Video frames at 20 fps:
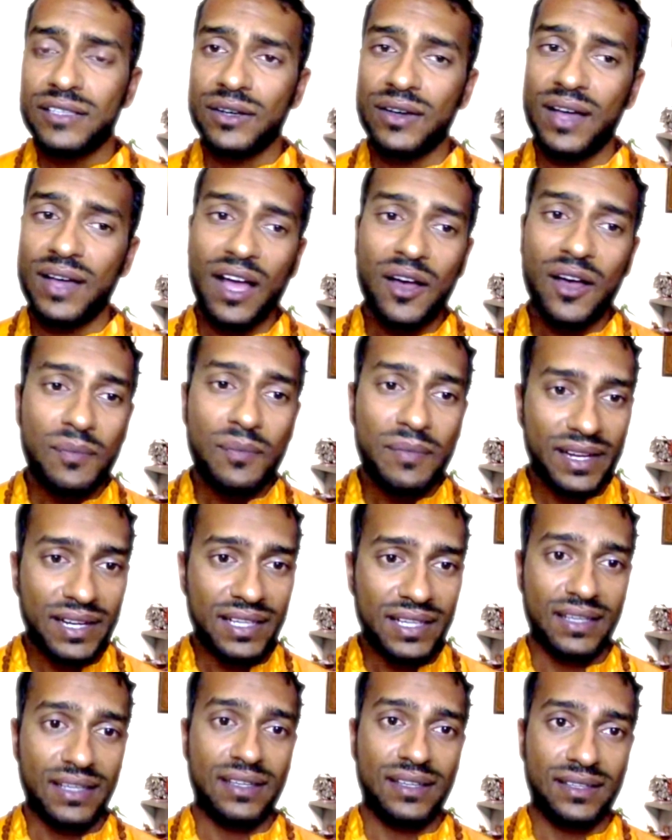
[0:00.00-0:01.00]
So
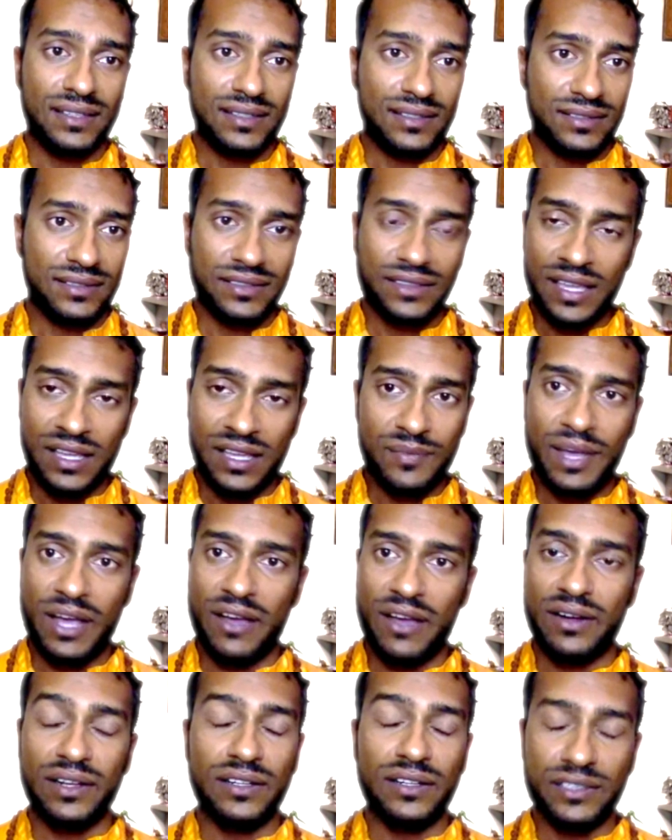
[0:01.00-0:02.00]
think
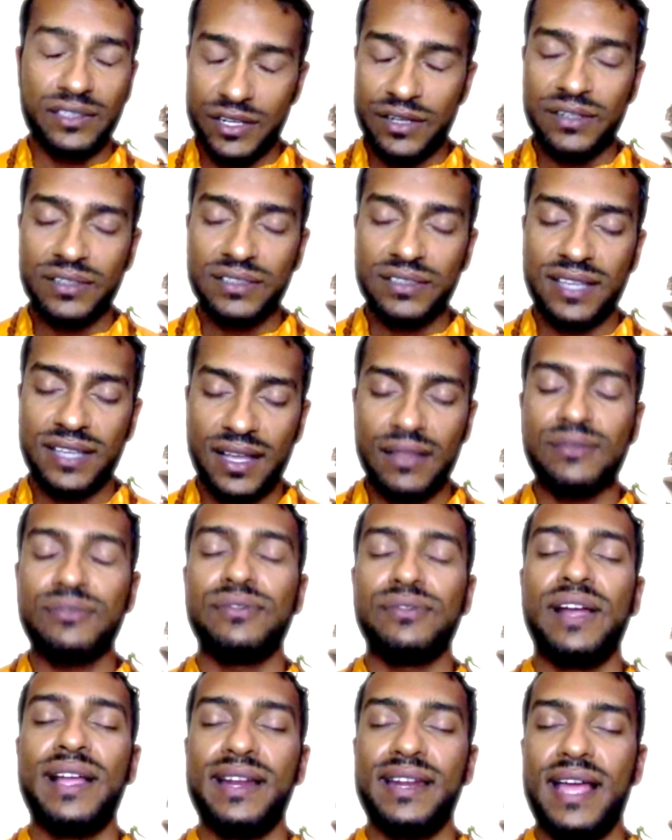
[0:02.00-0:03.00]
about it to
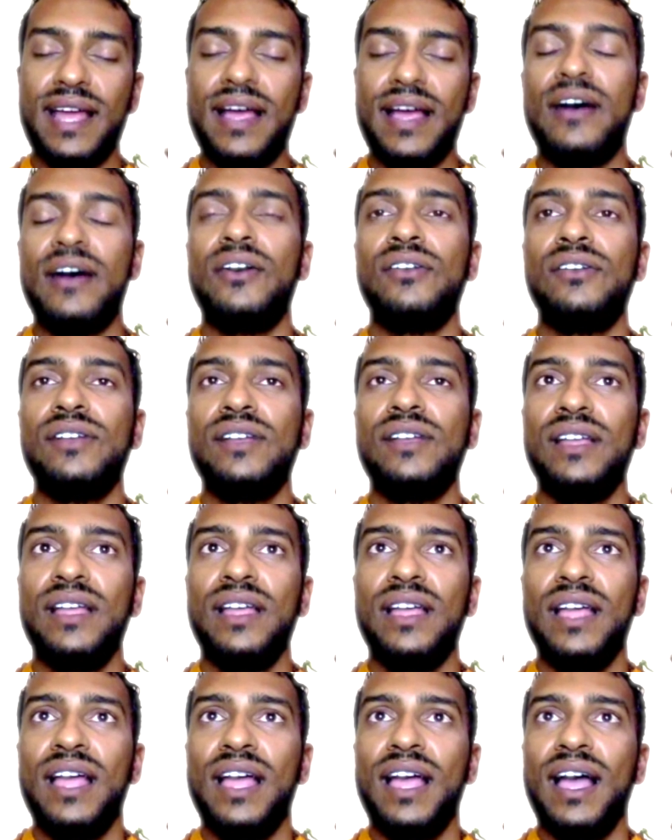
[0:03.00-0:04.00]
yourself right now,
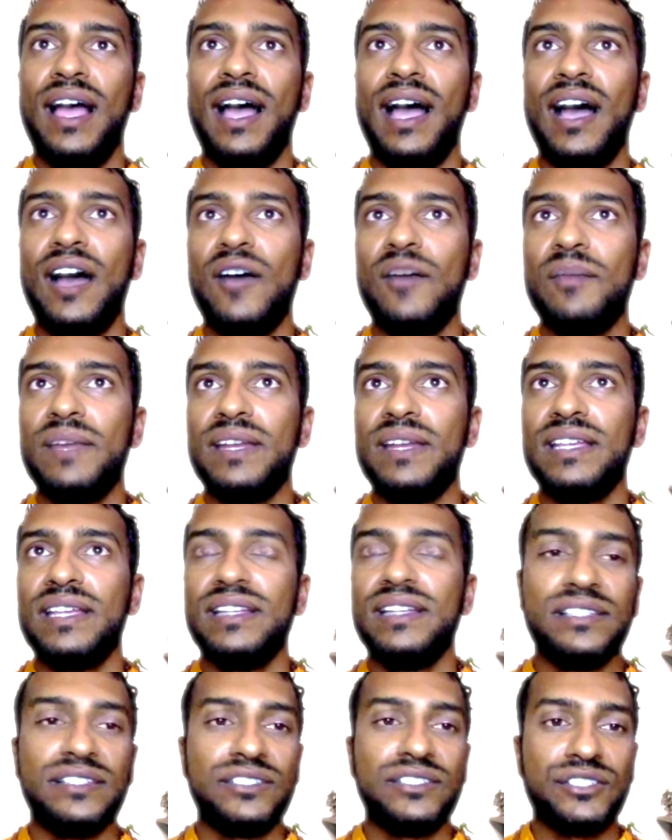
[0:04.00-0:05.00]
how
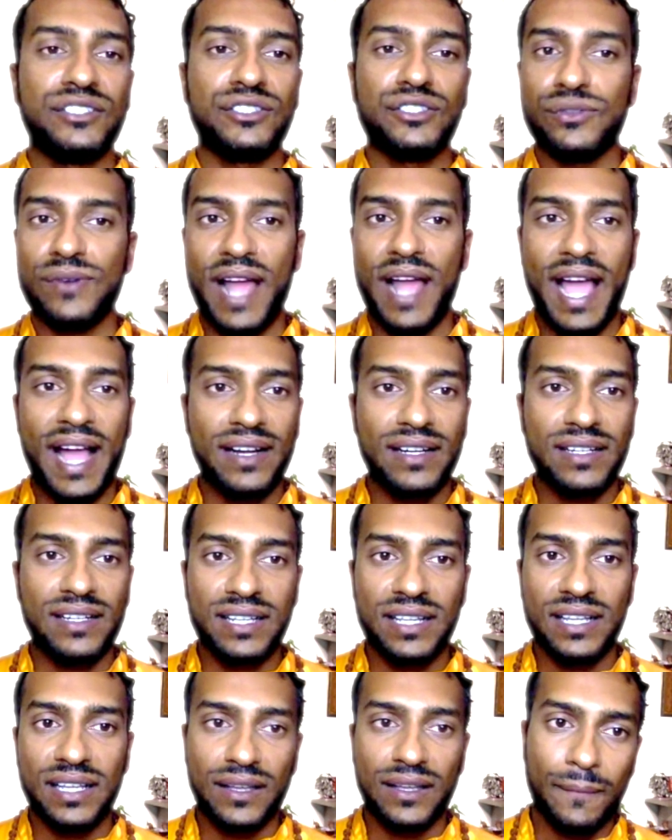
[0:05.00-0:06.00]
many
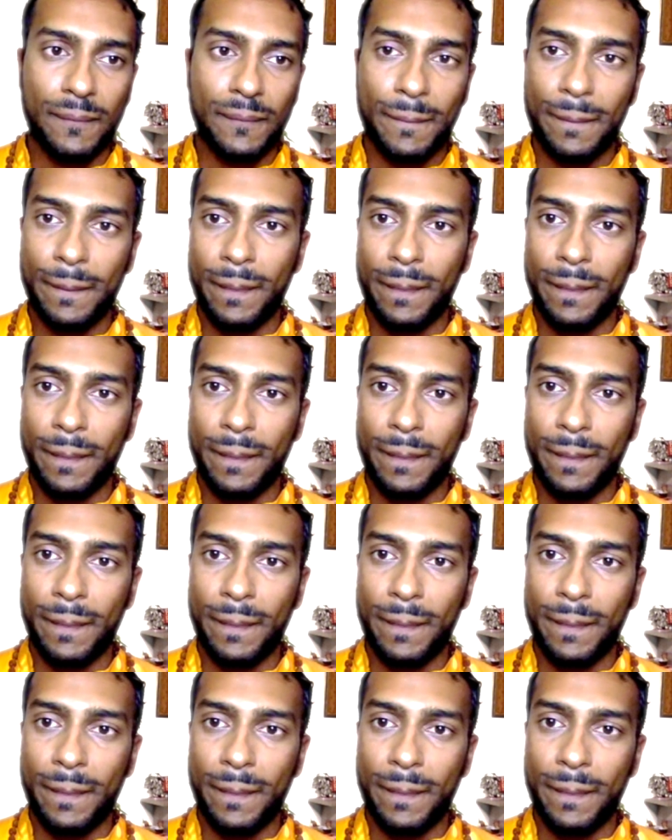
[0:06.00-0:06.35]
distractions